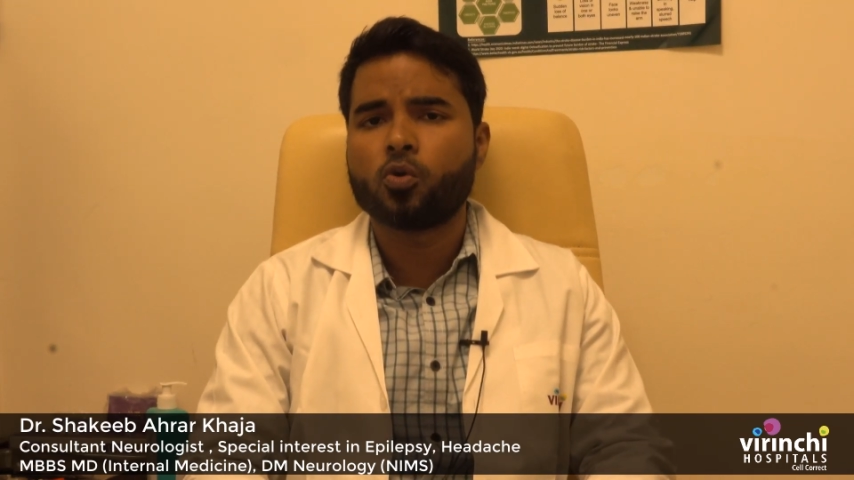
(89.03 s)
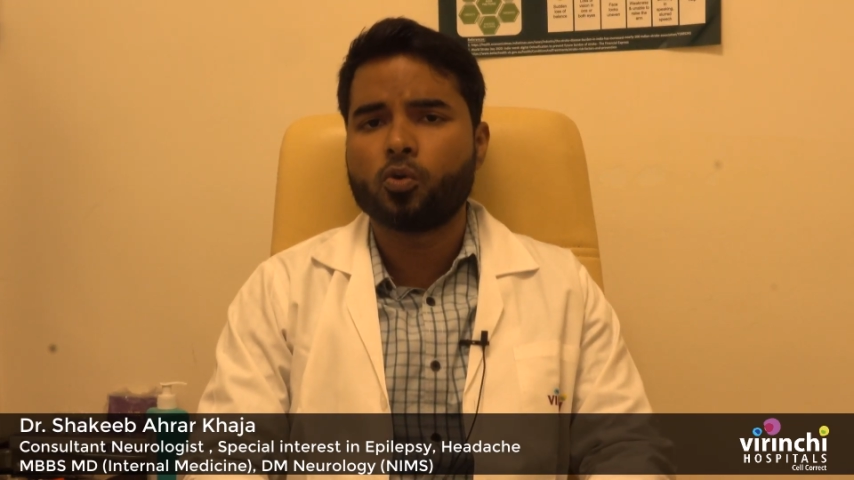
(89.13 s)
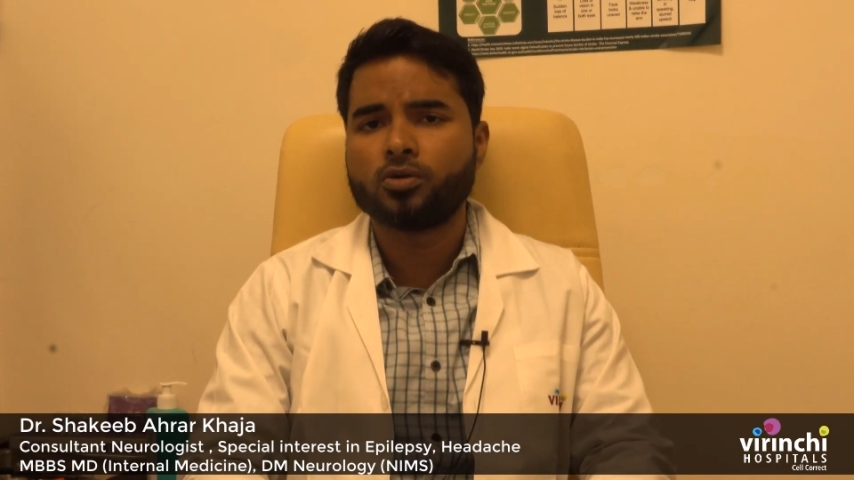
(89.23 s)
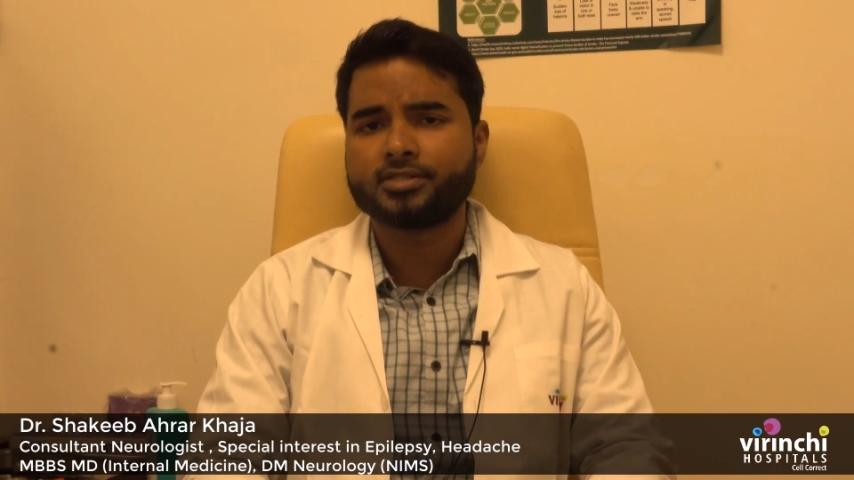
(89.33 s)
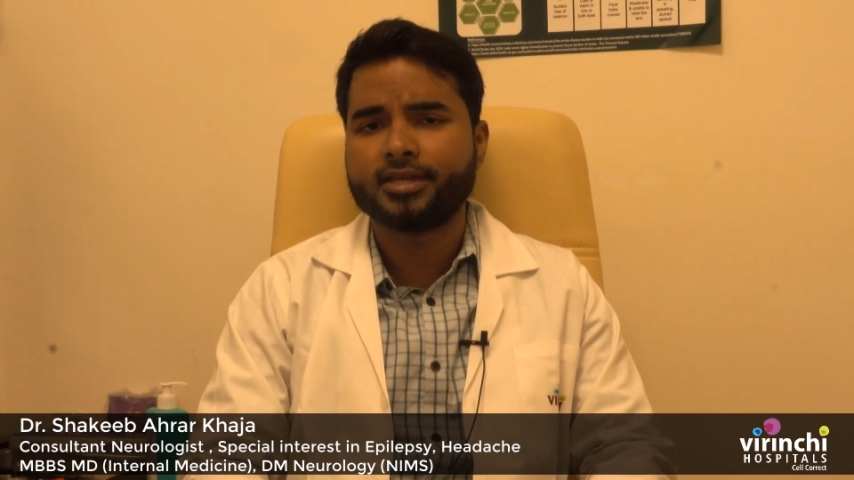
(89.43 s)

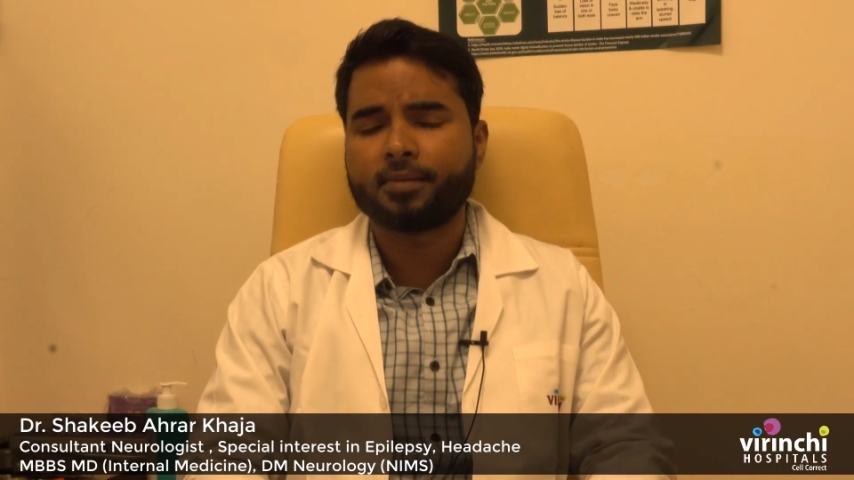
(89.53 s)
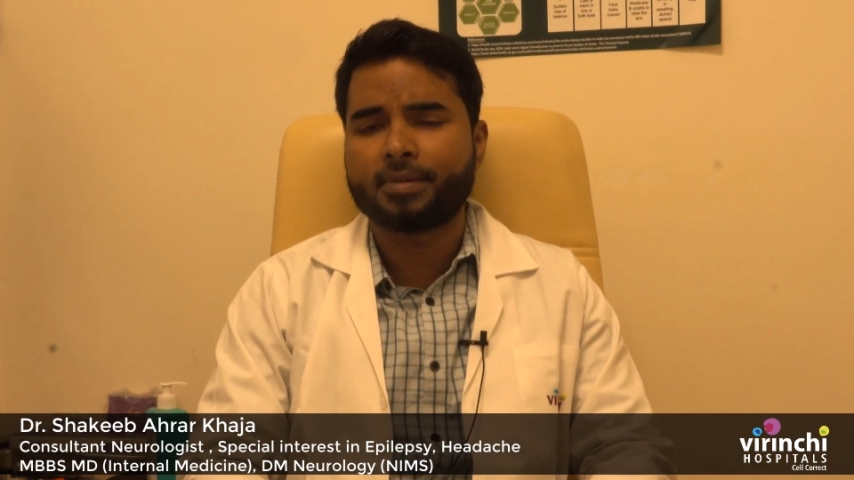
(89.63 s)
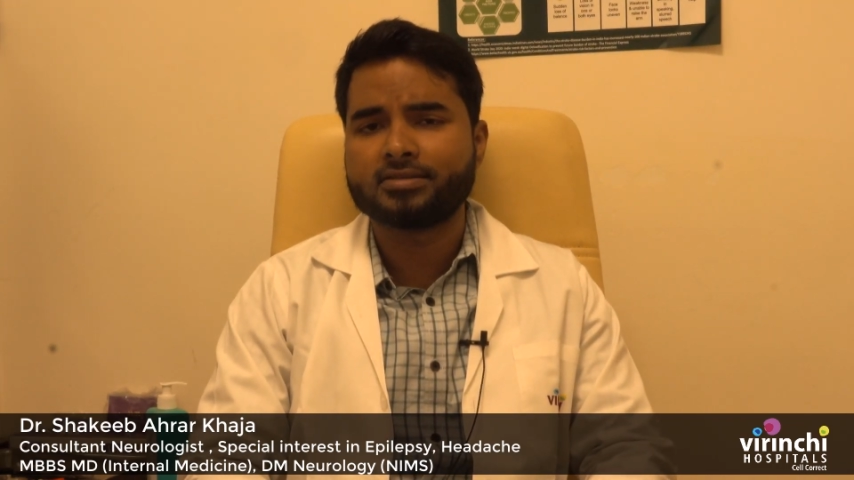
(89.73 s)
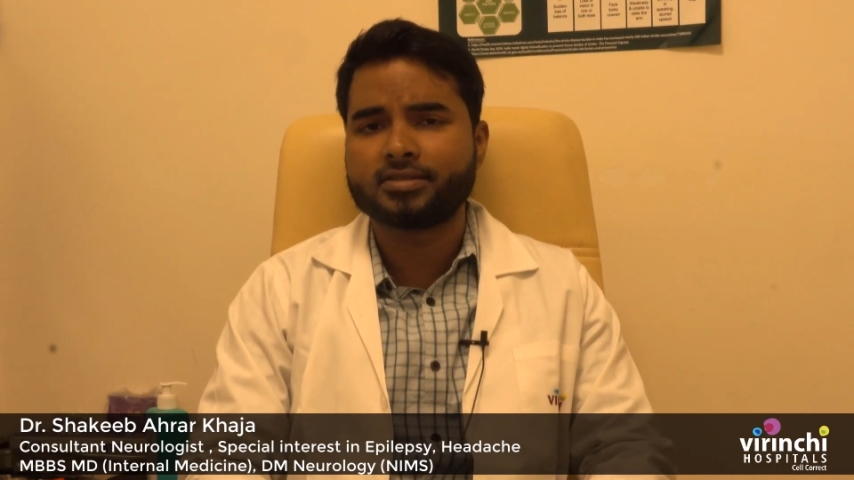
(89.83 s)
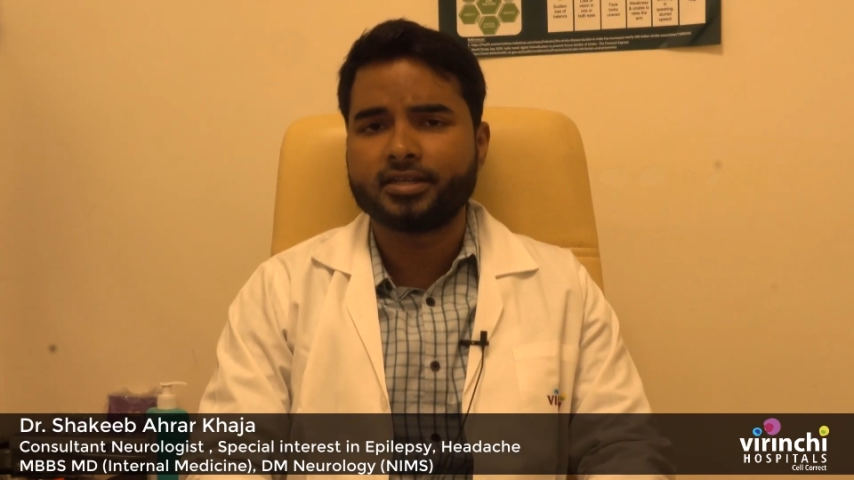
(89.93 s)
holds the
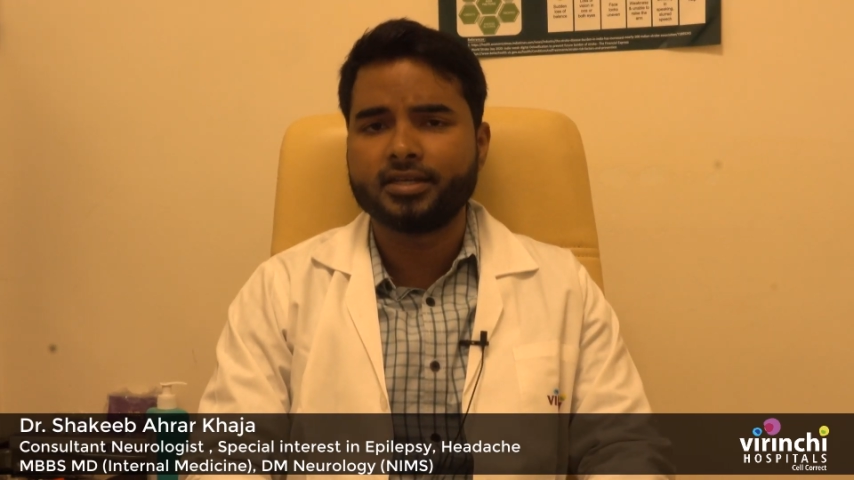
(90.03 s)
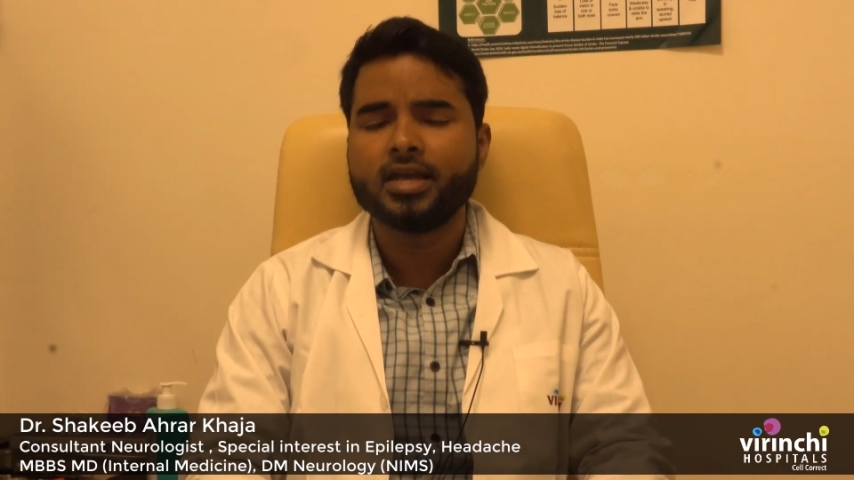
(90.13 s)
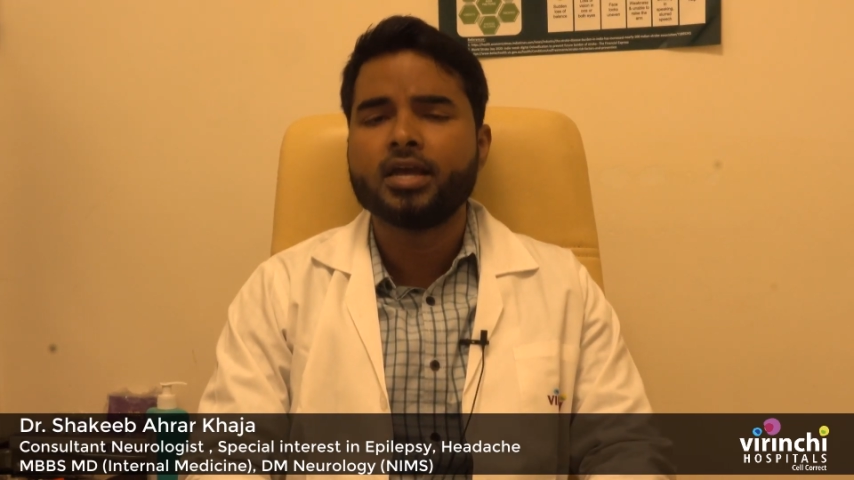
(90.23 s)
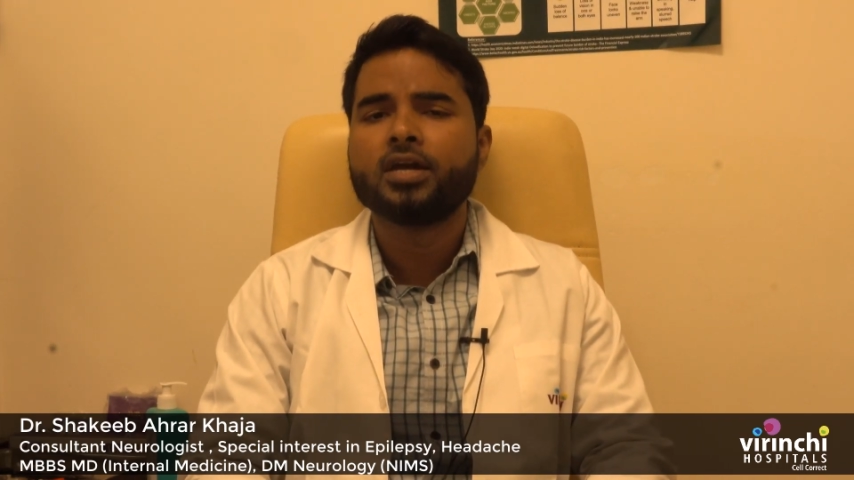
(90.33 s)
capacity